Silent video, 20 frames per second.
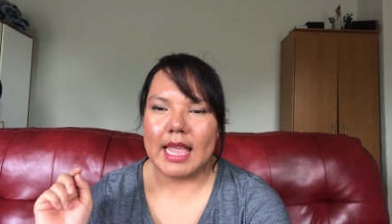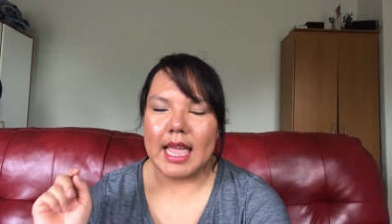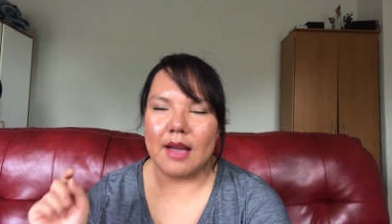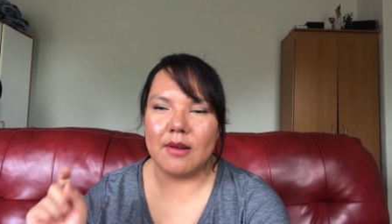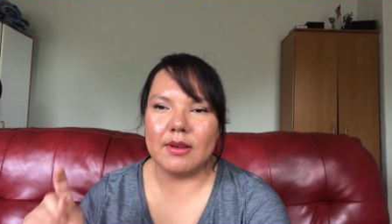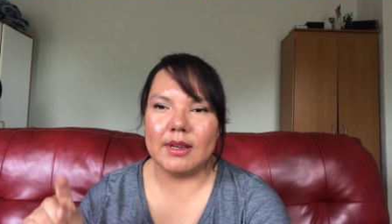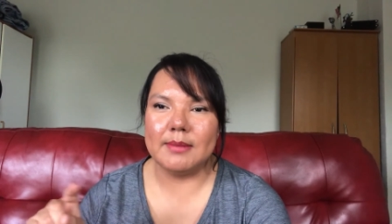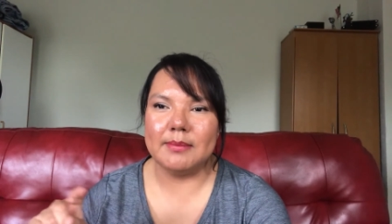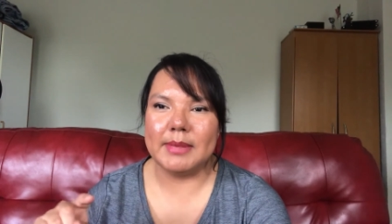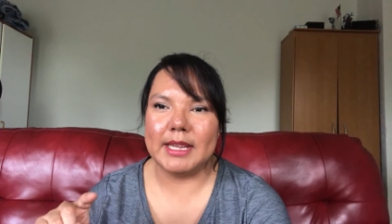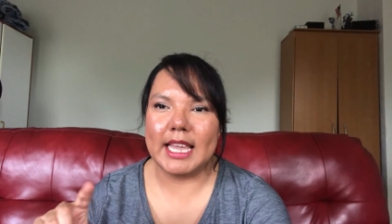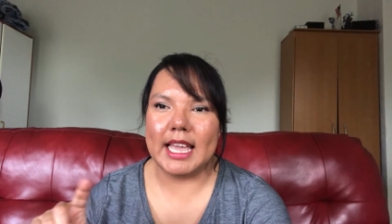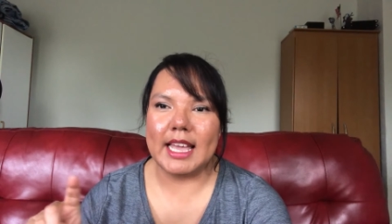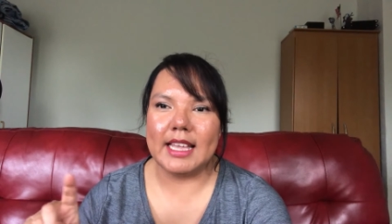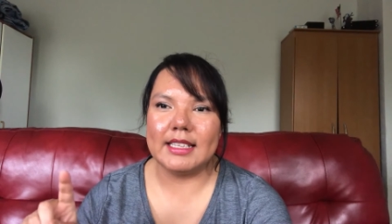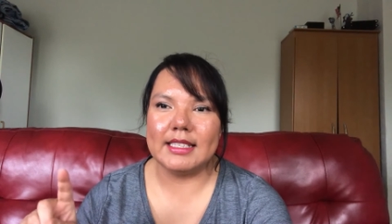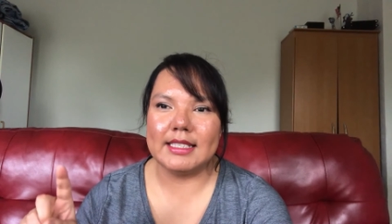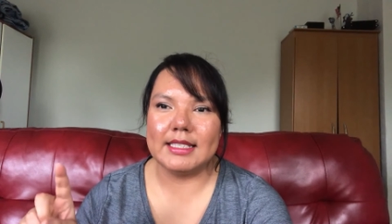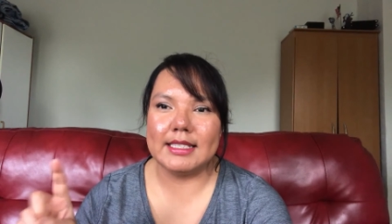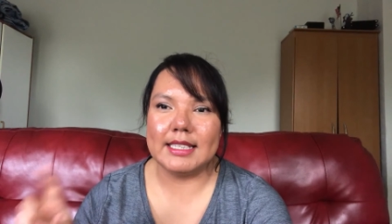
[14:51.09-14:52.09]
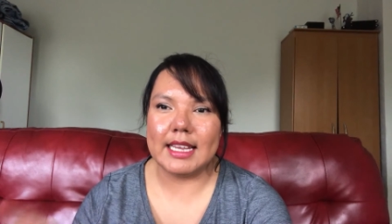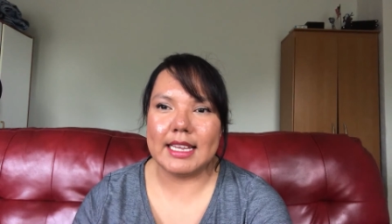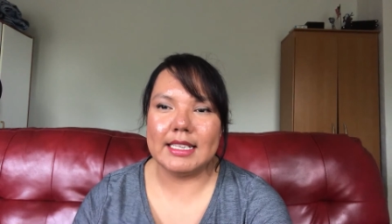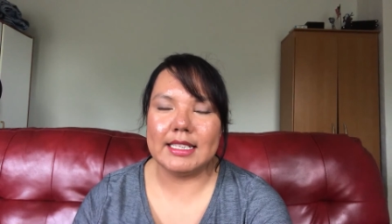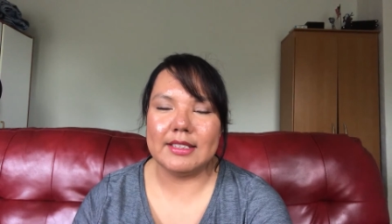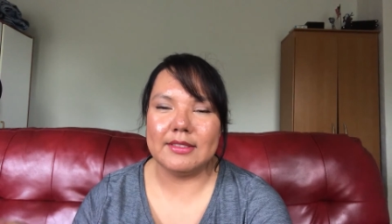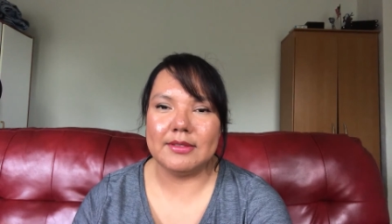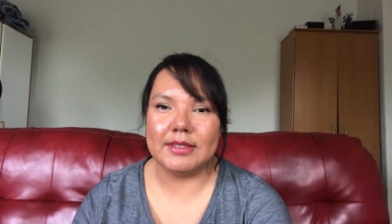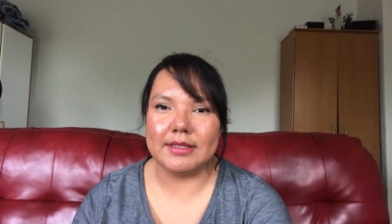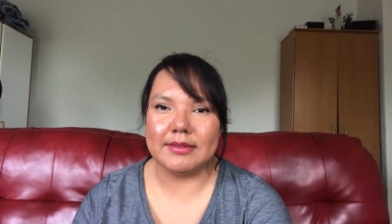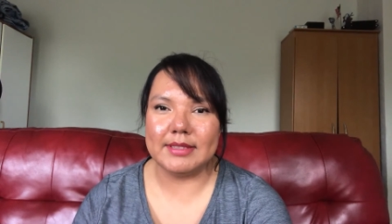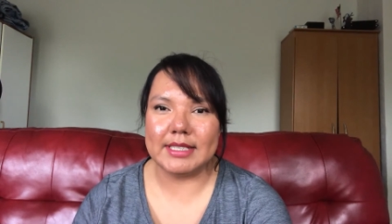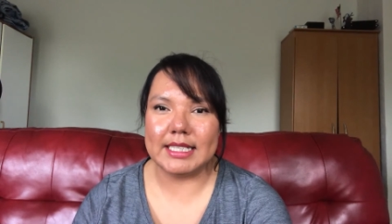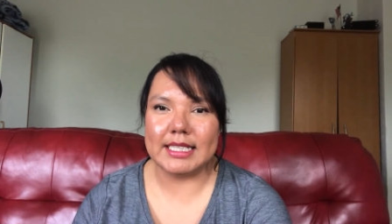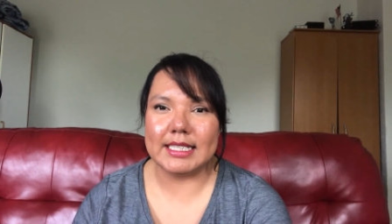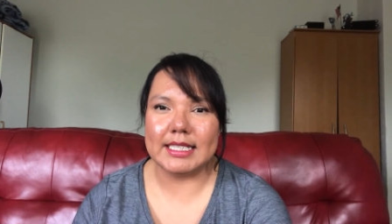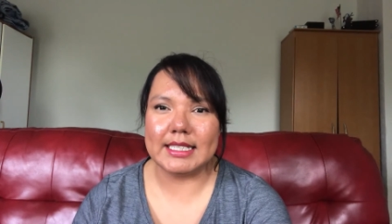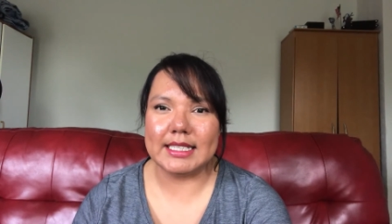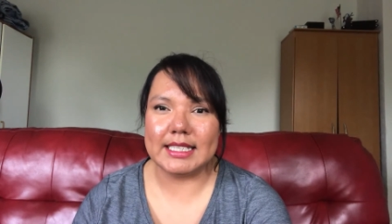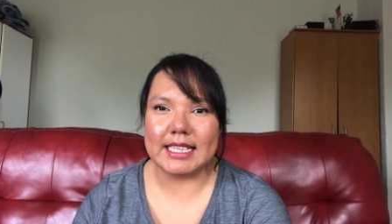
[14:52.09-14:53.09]
I would be at 10 to
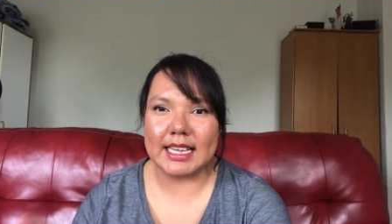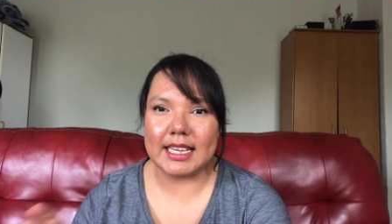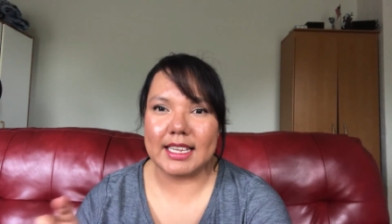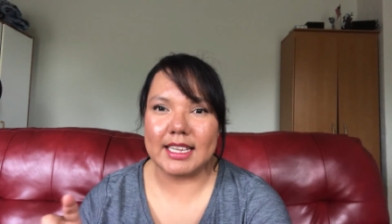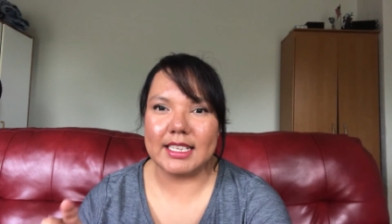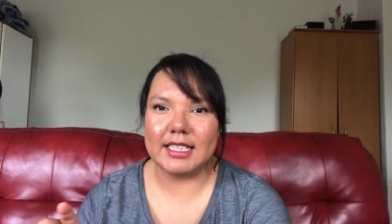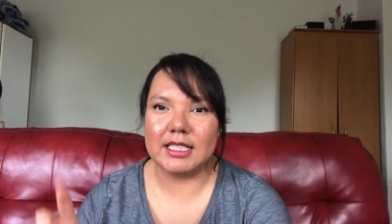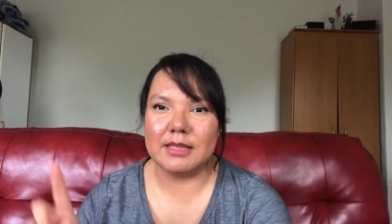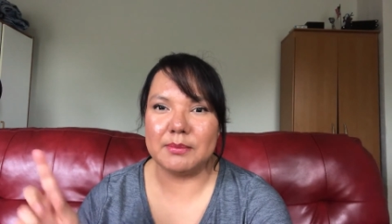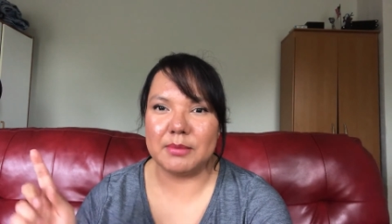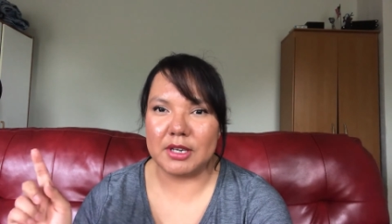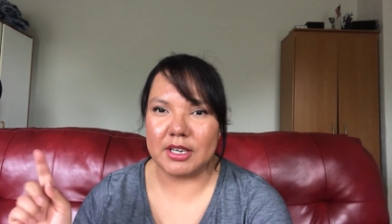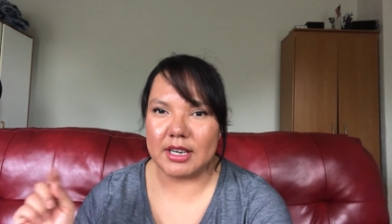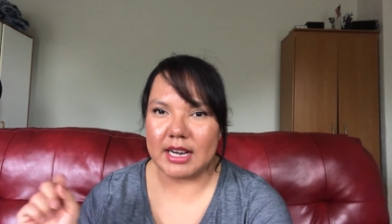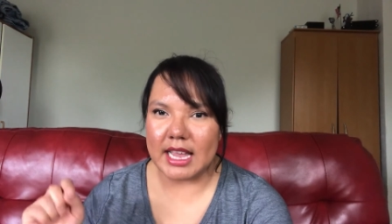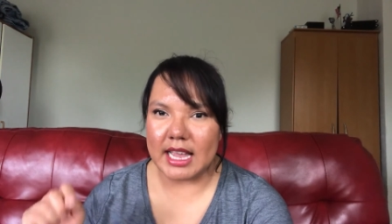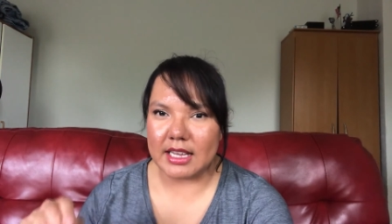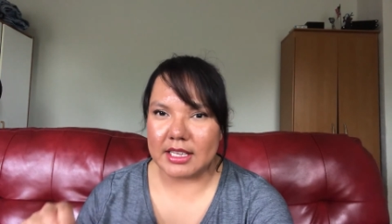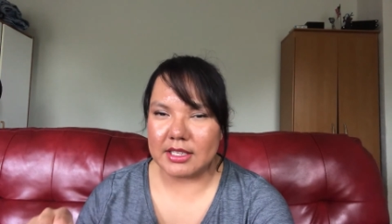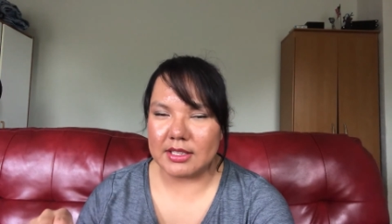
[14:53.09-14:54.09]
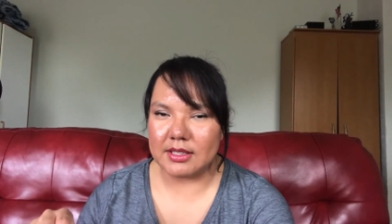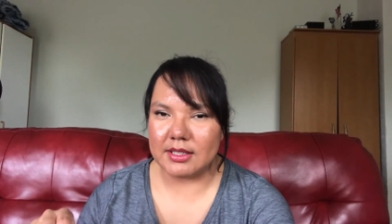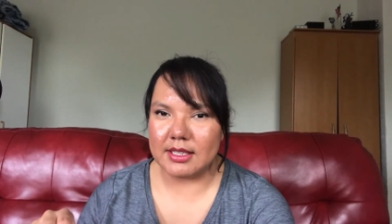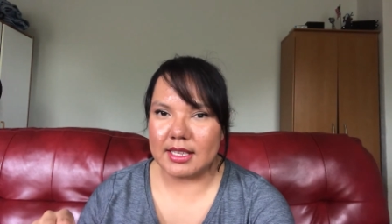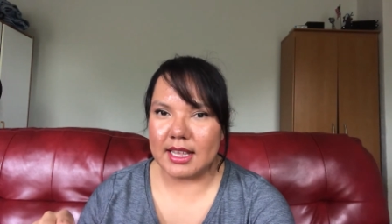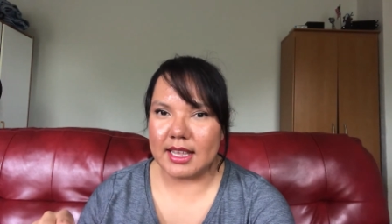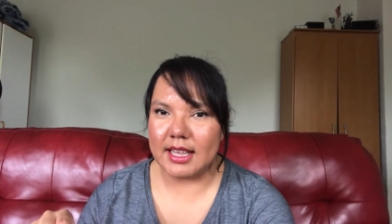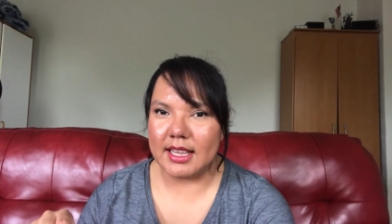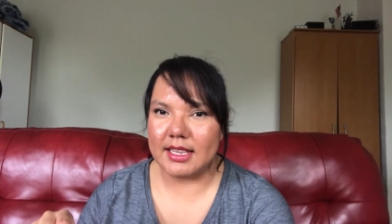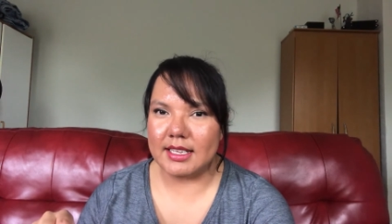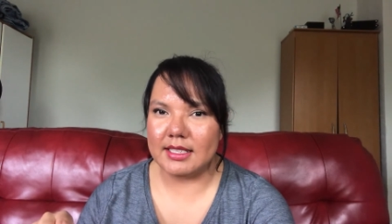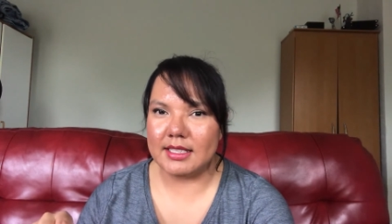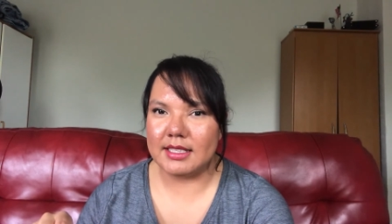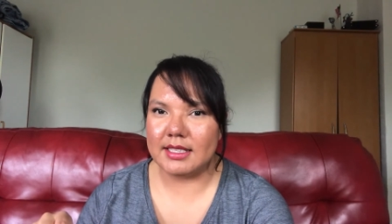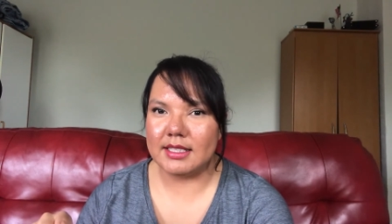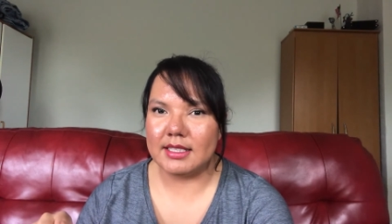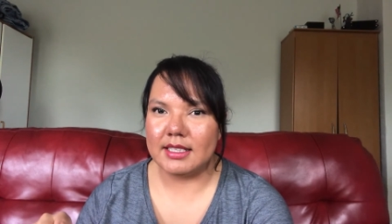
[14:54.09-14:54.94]
15 seconds per exercise.